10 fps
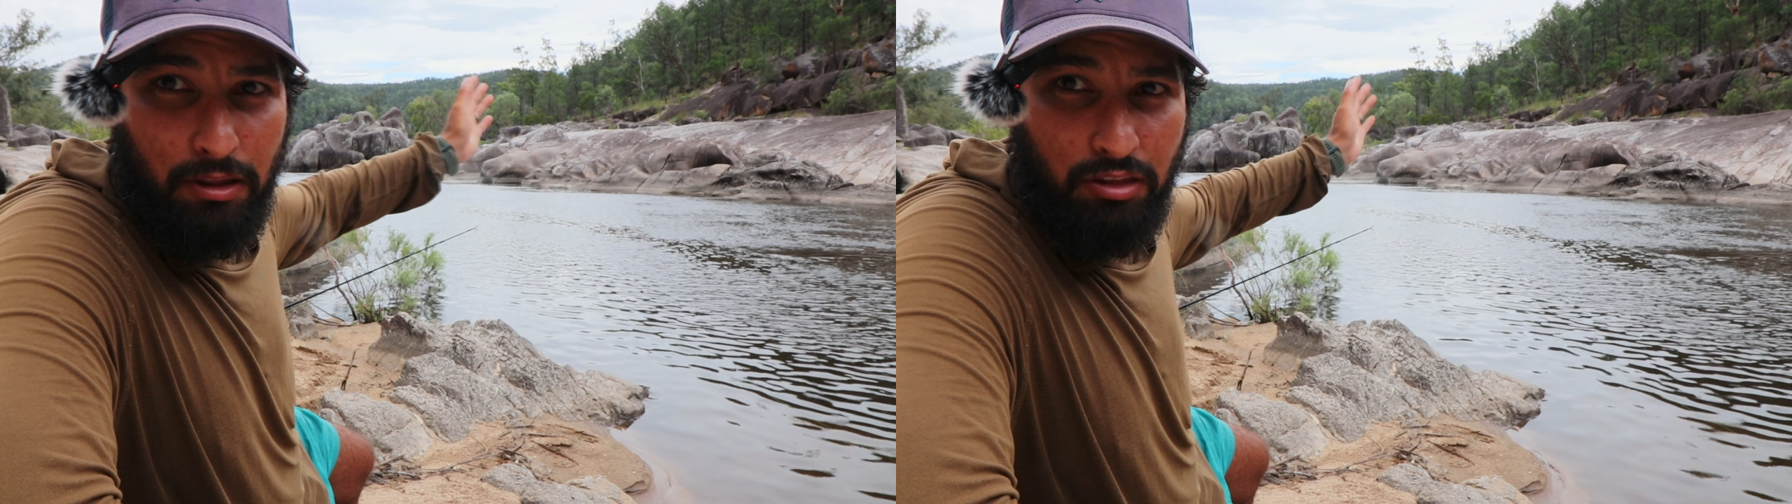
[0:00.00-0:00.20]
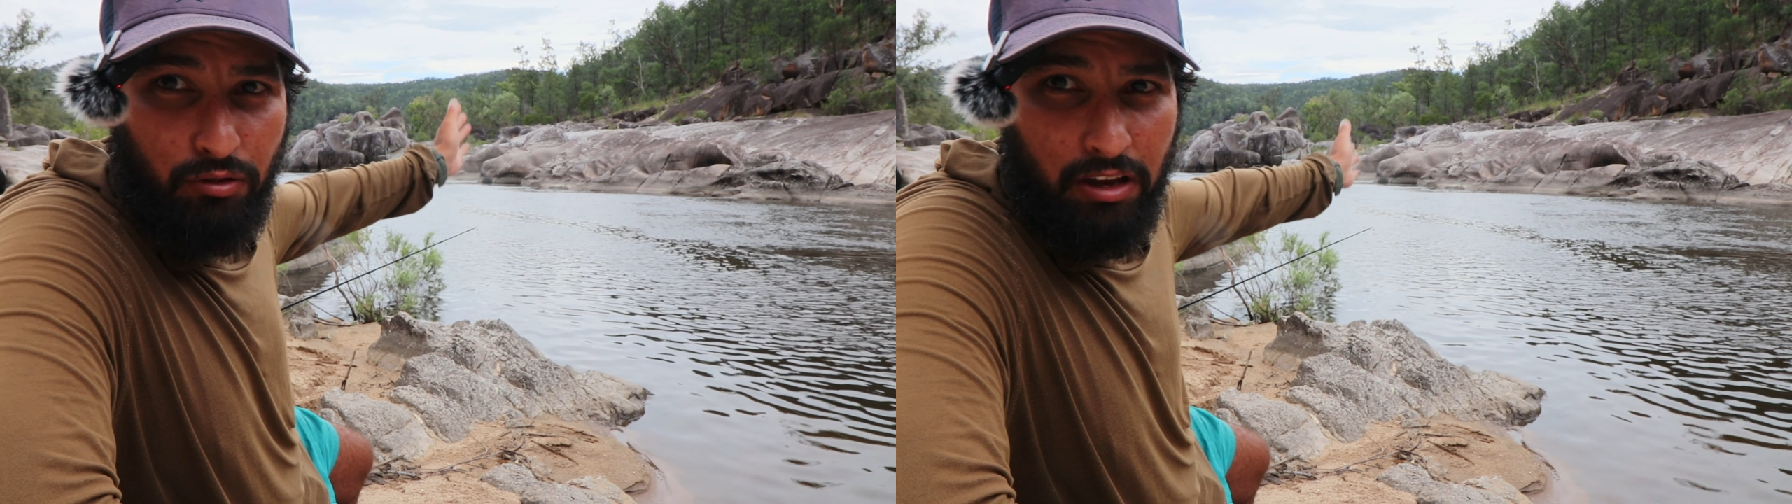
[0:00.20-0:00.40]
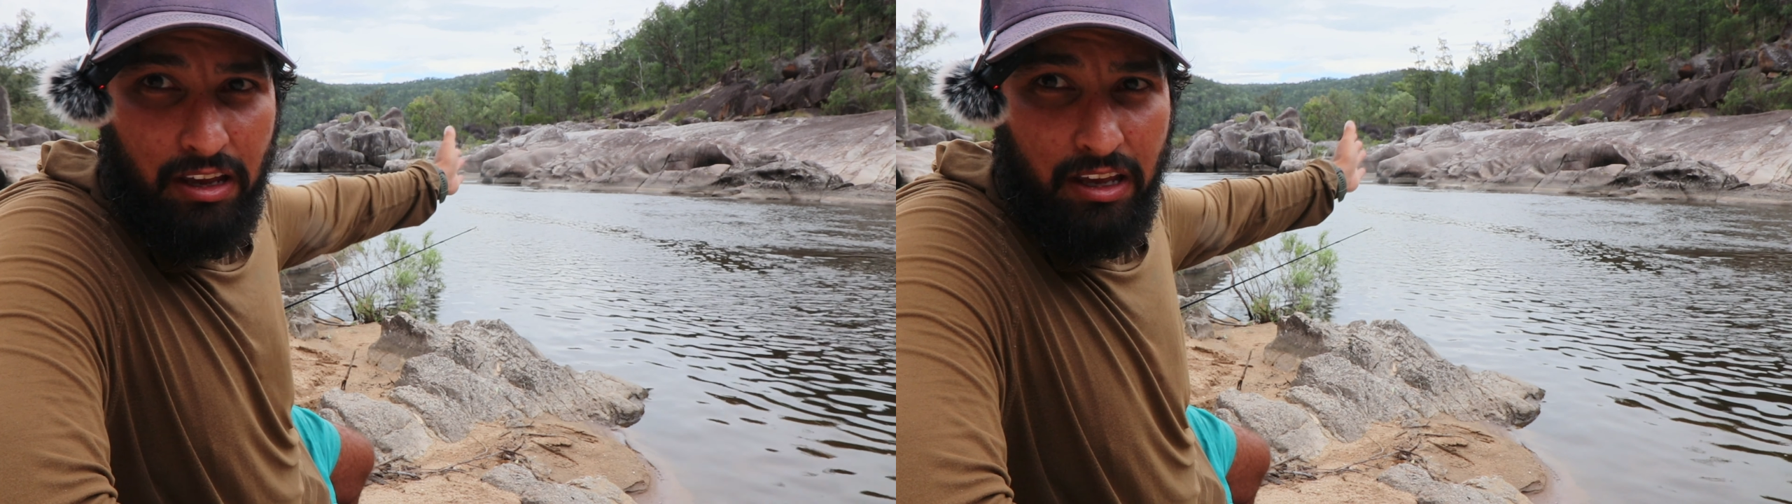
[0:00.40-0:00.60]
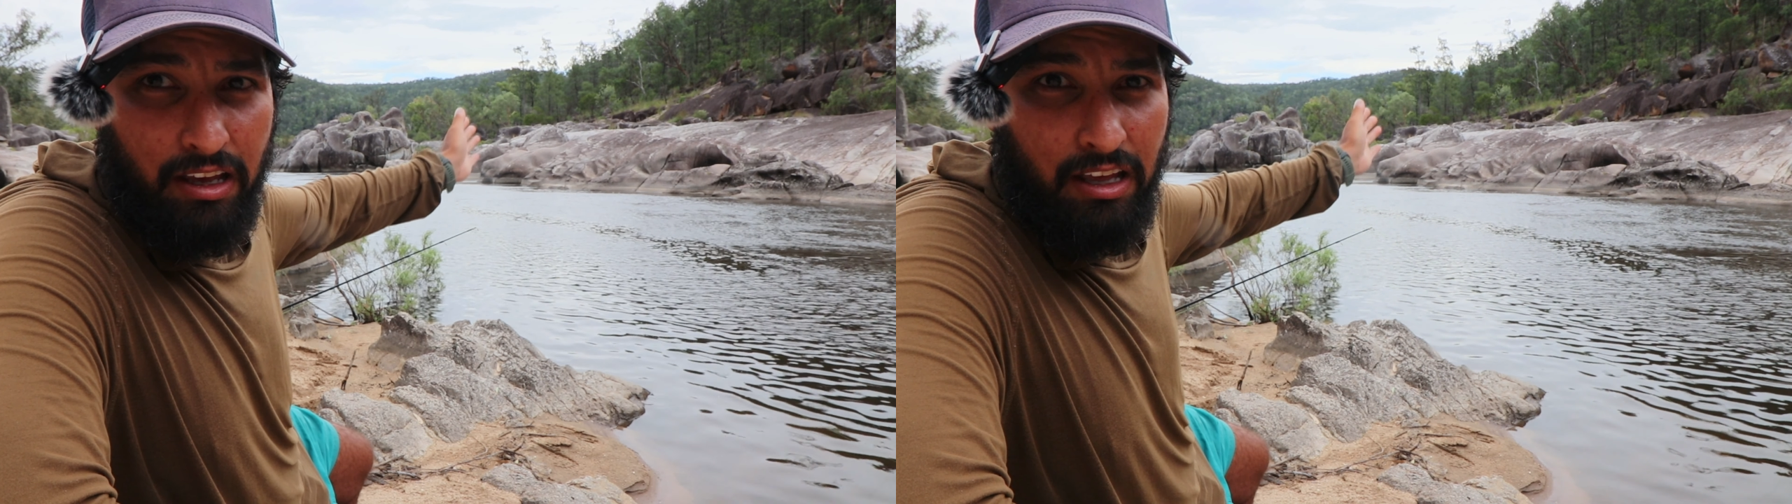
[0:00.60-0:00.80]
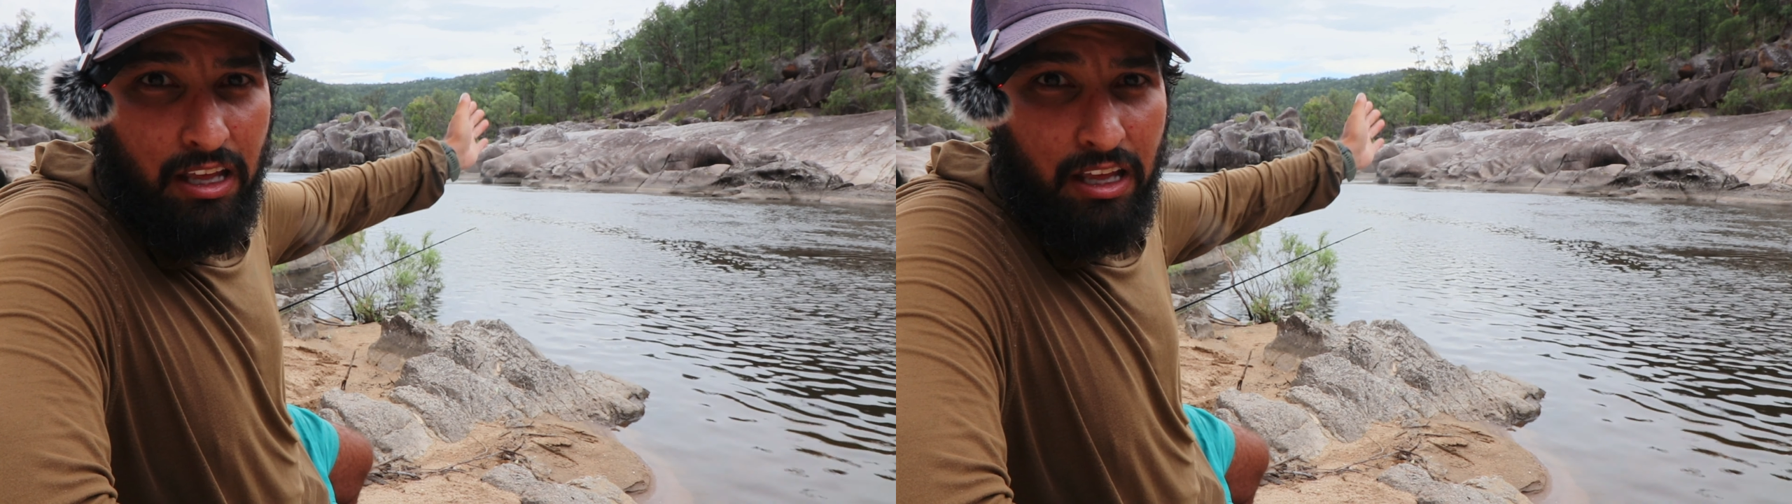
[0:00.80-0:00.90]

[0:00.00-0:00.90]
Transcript: it three